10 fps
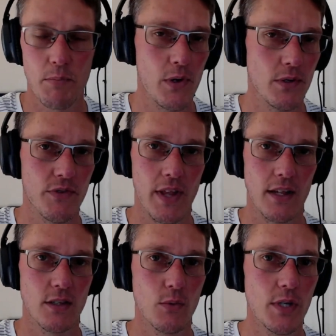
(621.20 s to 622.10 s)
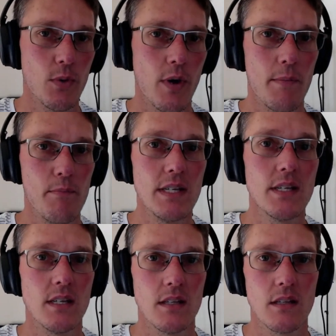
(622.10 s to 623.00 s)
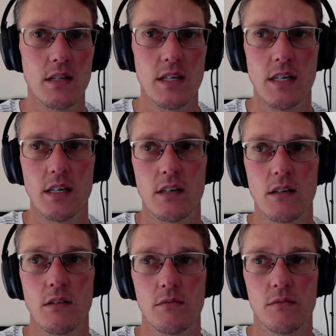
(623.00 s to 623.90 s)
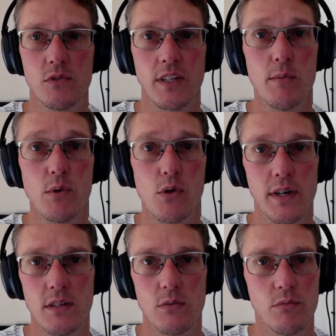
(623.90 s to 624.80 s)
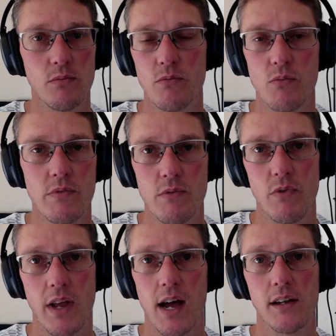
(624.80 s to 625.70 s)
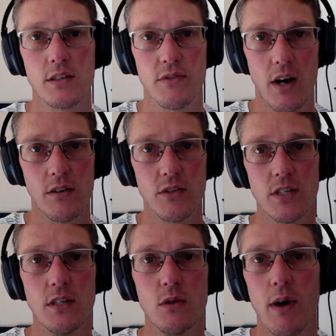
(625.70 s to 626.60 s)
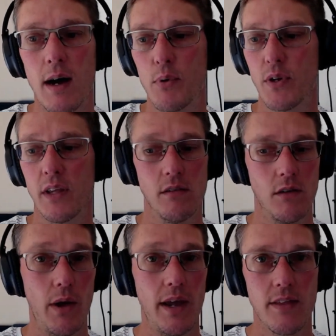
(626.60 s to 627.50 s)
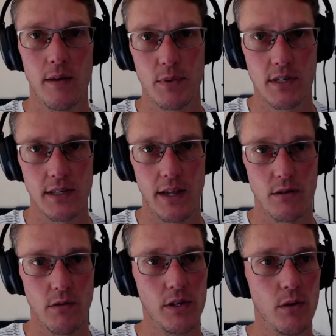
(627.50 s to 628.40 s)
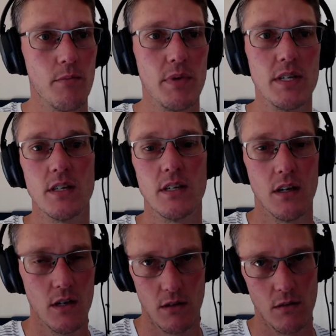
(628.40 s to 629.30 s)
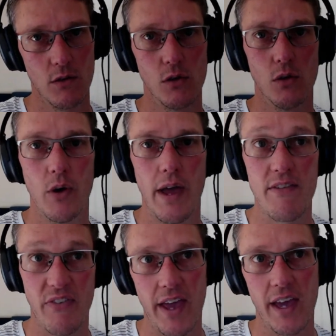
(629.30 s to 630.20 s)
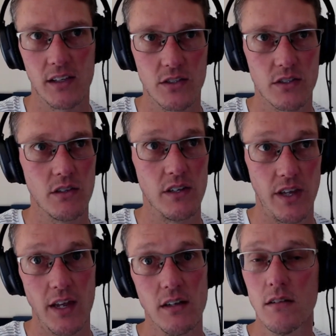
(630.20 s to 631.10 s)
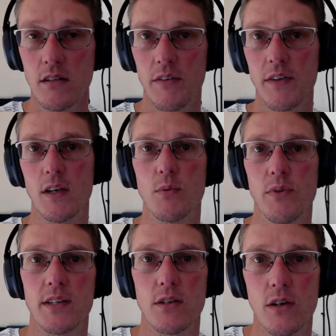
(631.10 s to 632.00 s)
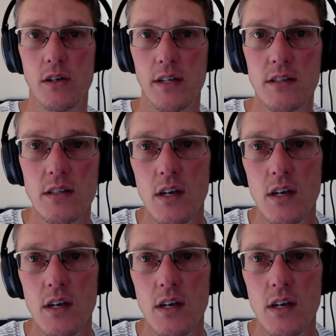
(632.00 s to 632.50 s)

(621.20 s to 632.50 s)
periods for that. So when you are minting the stable coins, regardless of currency, you are putting ETH up as collateral and you are minting your FX yen, I think is what that token is.